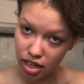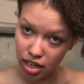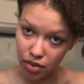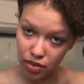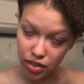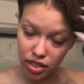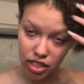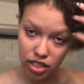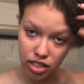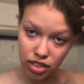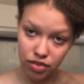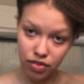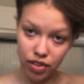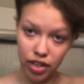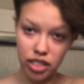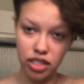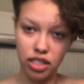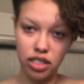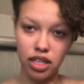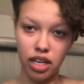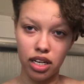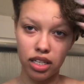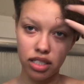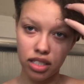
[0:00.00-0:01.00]
with this front
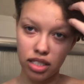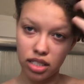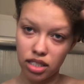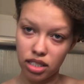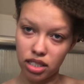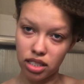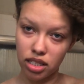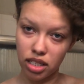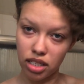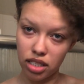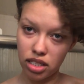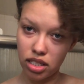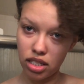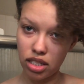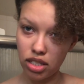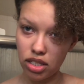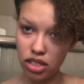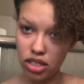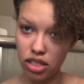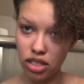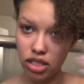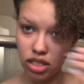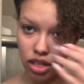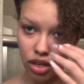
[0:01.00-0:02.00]
section just to
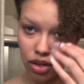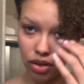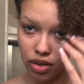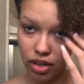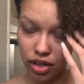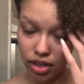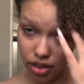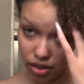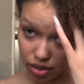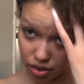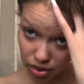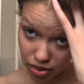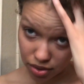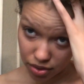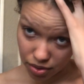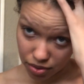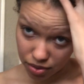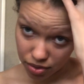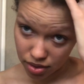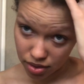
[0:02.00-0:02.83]
show you